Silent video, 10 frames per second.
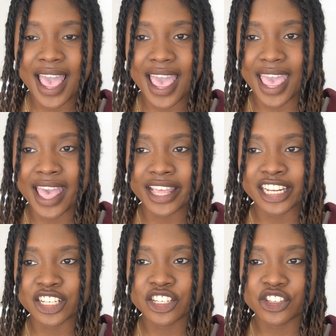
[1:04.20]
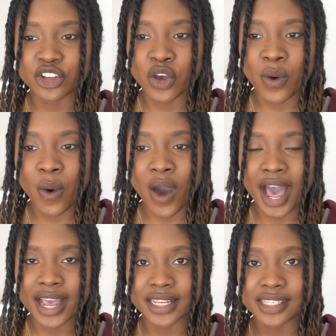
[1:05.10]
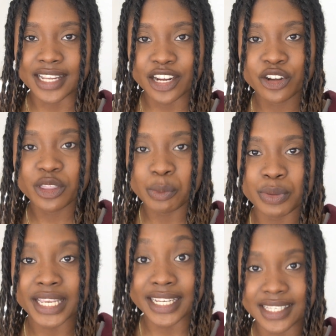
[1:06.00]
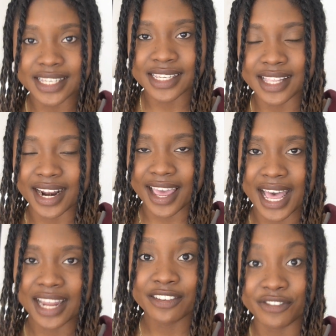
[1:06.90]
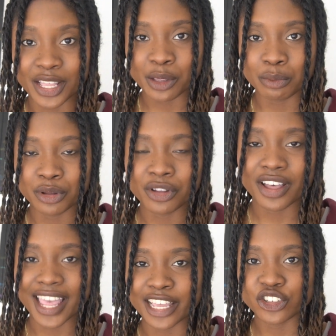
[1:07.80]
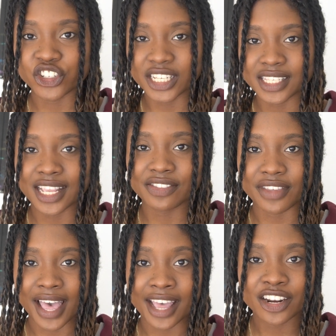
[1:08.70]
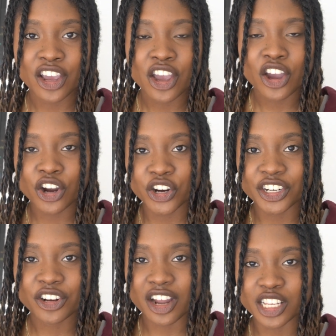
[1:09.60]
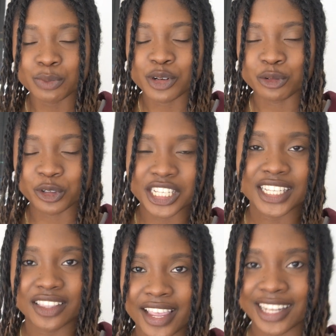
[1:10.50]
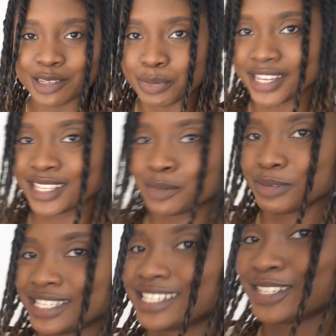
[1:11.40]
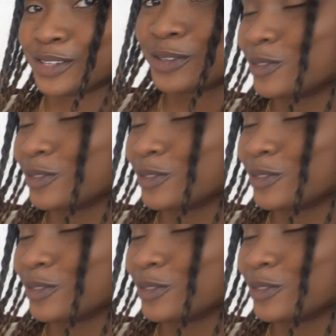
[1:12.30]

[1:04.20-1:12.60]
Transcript: And so I sent her the pieces that I had available and she said that her and her husband really liked Peace Be Still